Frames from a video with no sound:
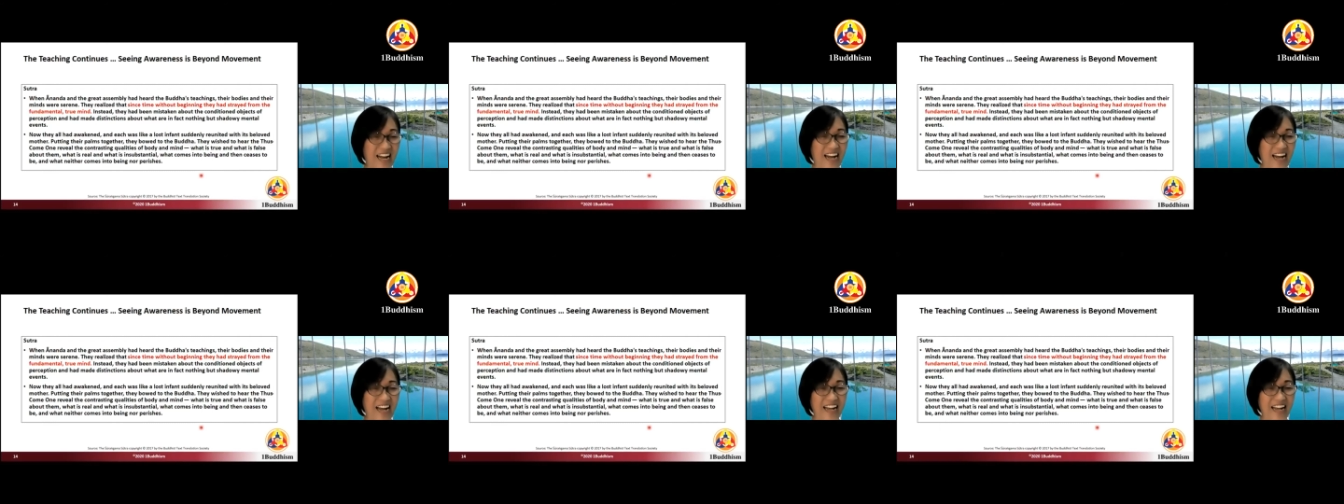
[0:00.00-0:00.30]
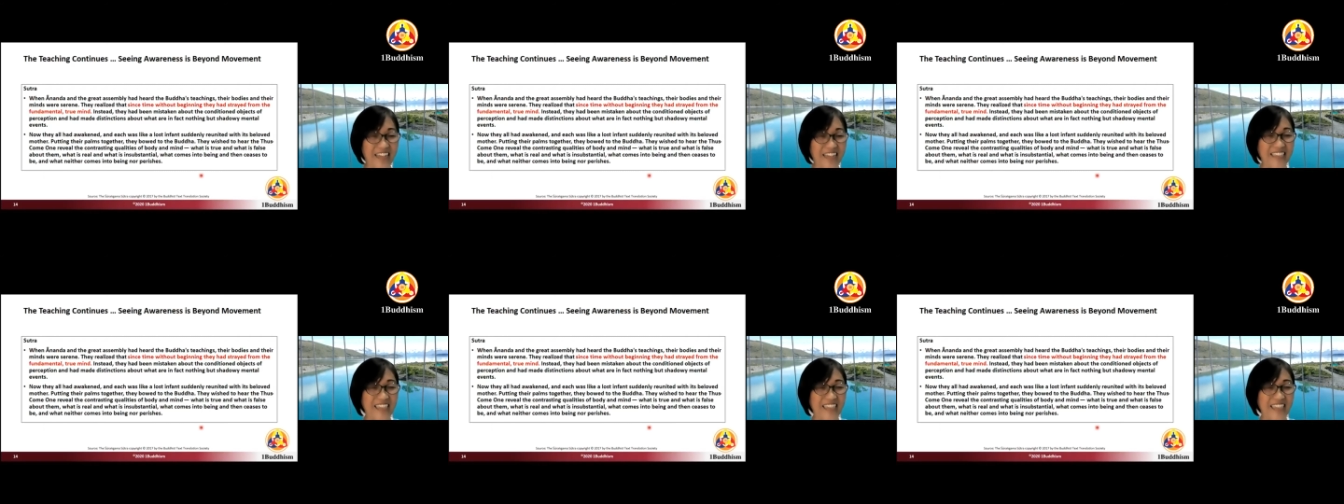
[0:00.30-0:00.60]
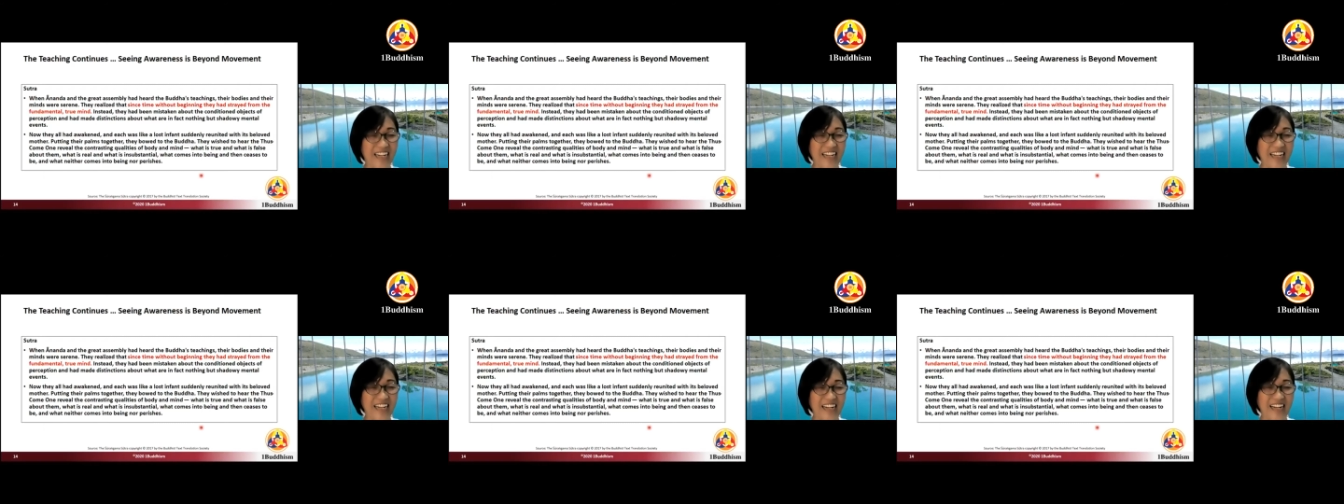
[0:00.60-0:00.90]
and
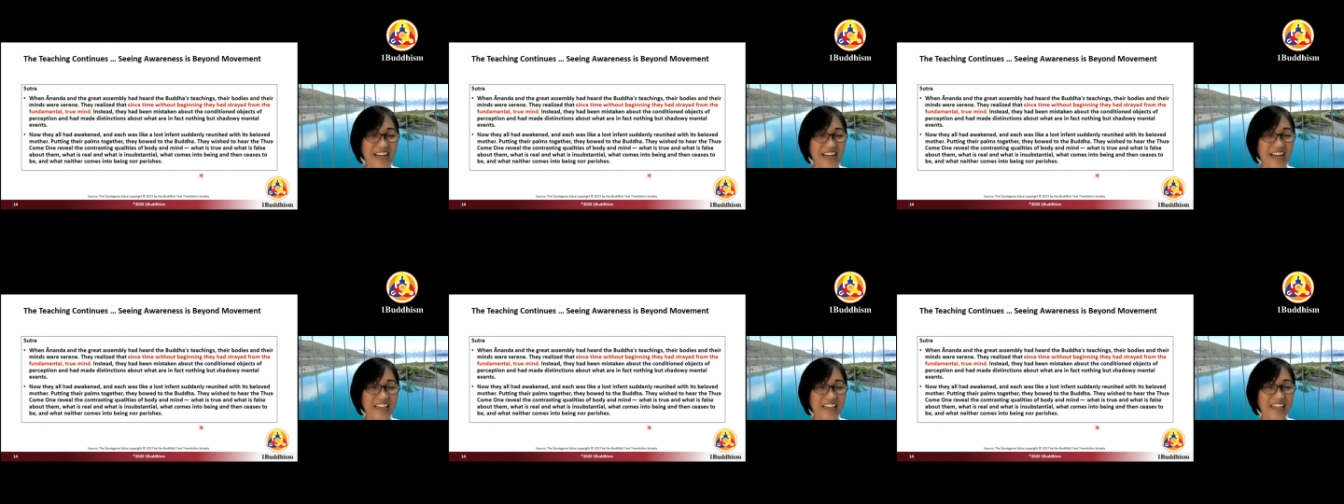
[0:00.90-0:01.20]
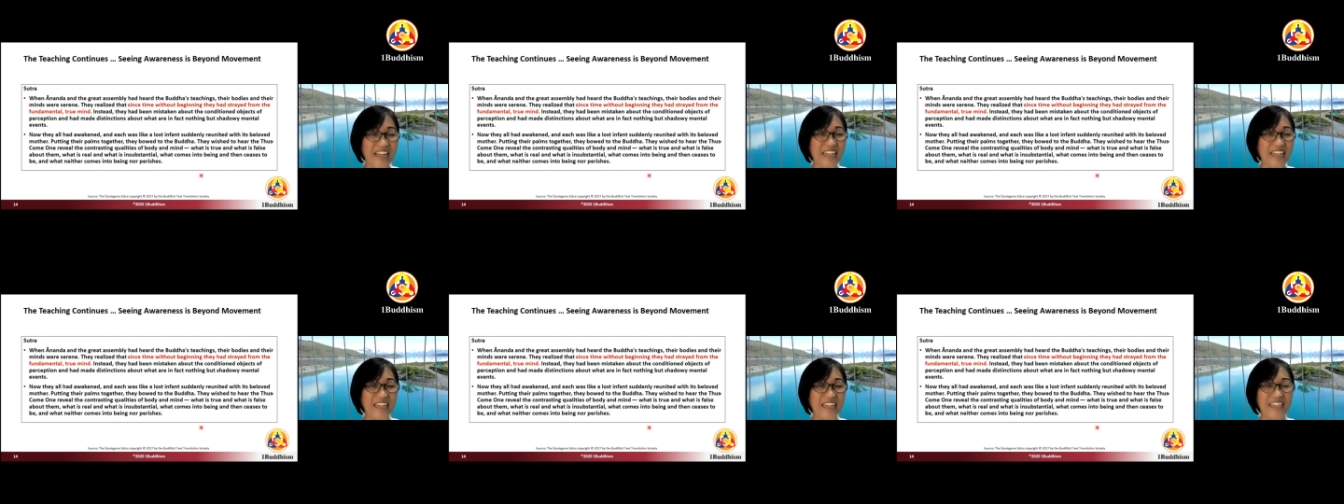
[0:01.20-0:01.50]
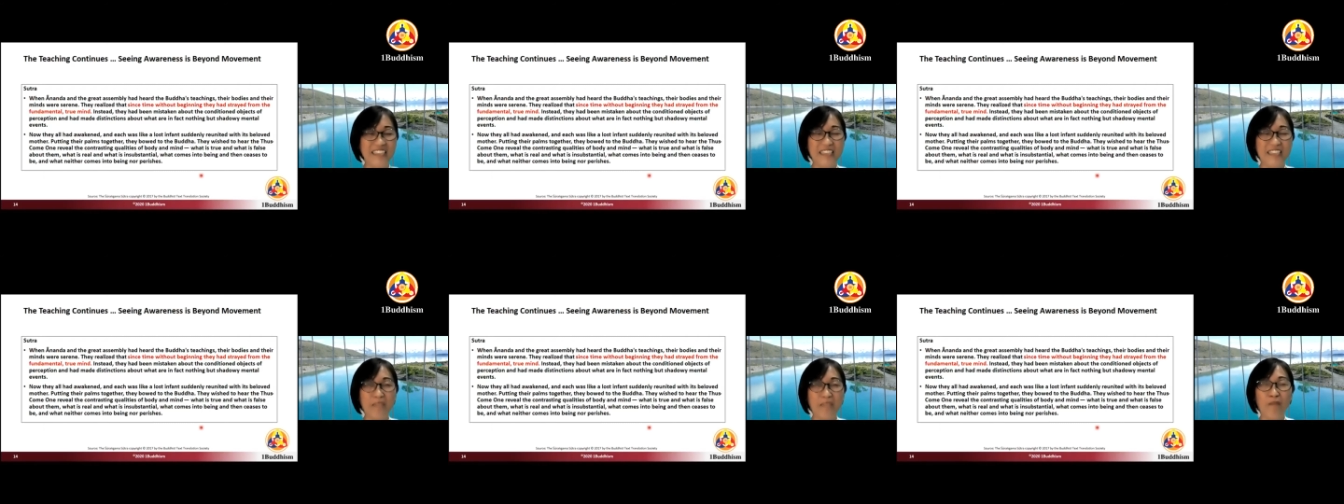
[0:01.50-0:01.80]
I think
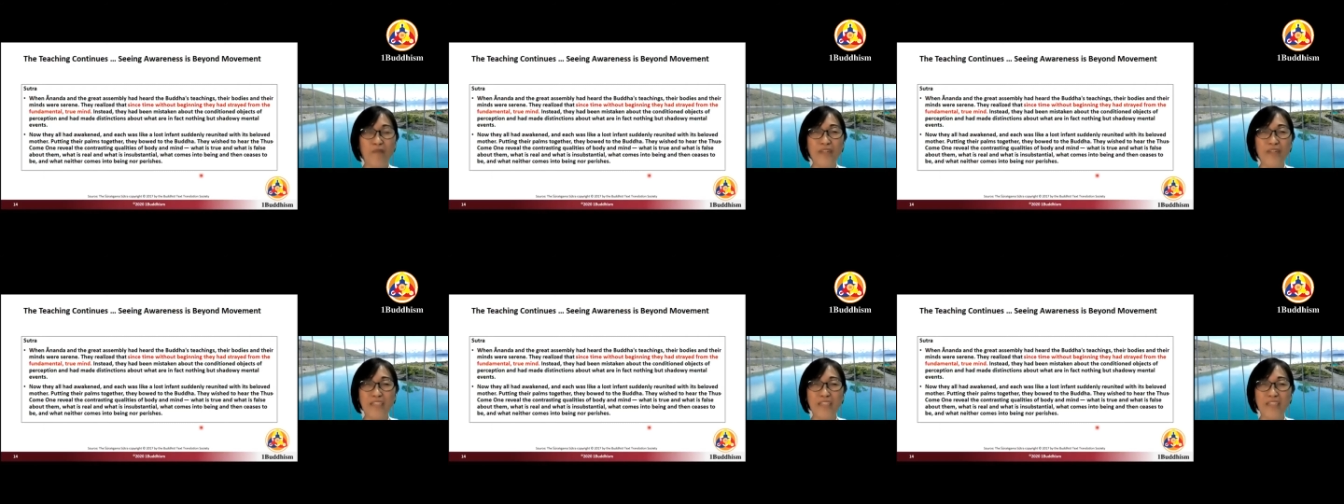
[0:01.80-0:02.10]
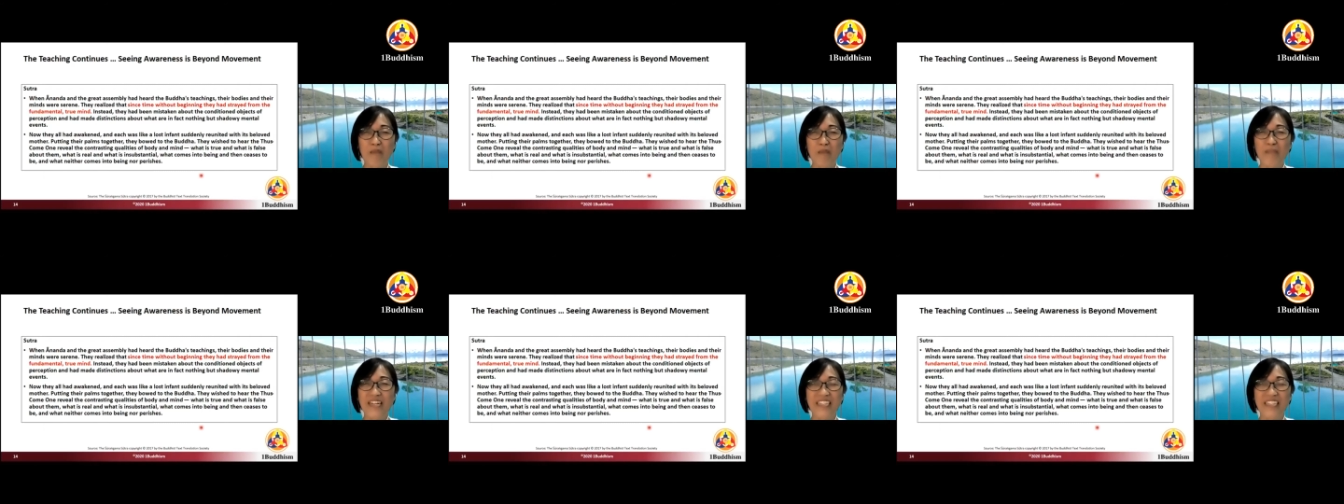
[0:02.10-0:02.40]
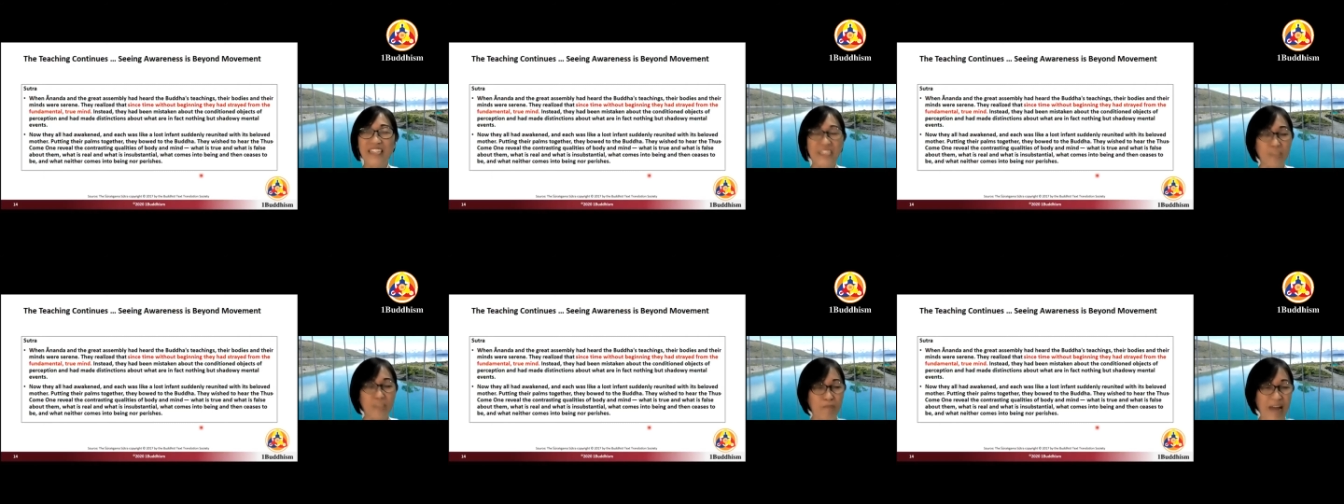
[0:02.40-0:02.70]
some of us may be in
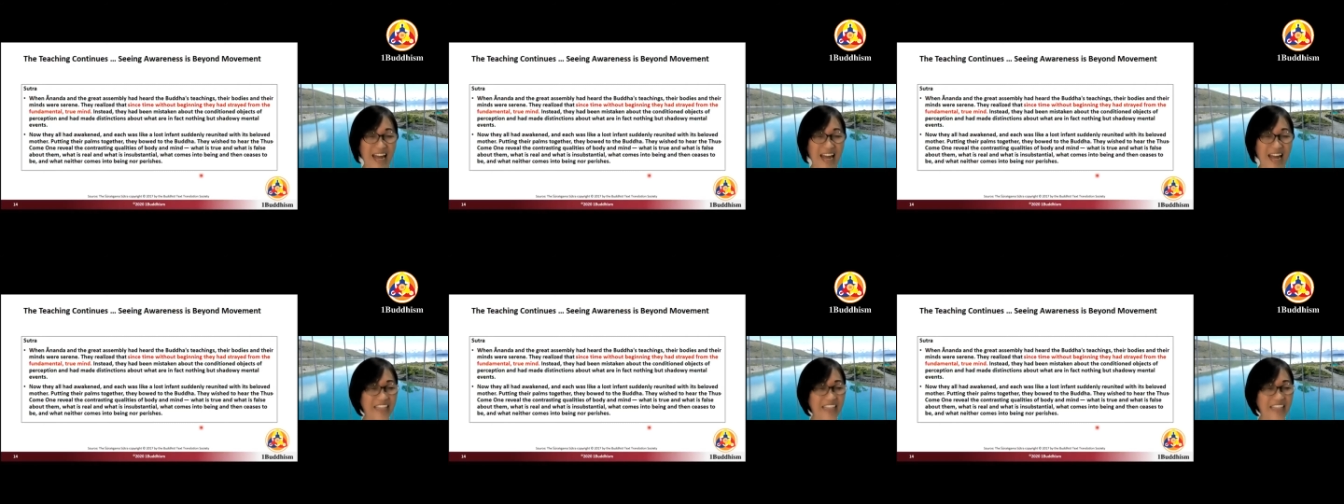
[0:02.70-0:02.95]
despair,